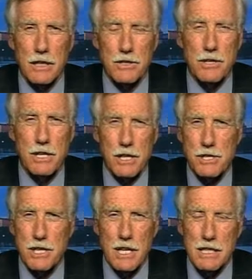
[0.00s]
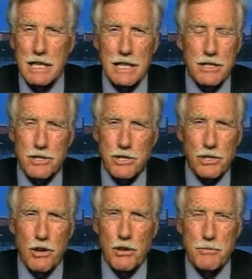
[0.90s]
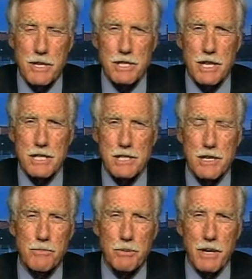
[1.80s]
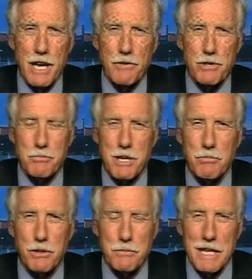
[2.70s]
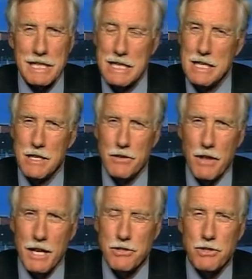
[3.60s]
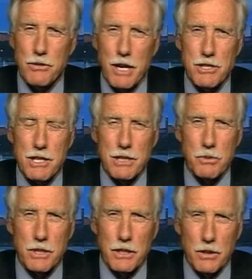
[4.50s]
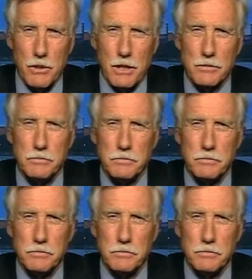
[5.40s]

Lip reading: to the extent I can just call them as I see them on behalf of the people of Maine, that's the direction I want to go in.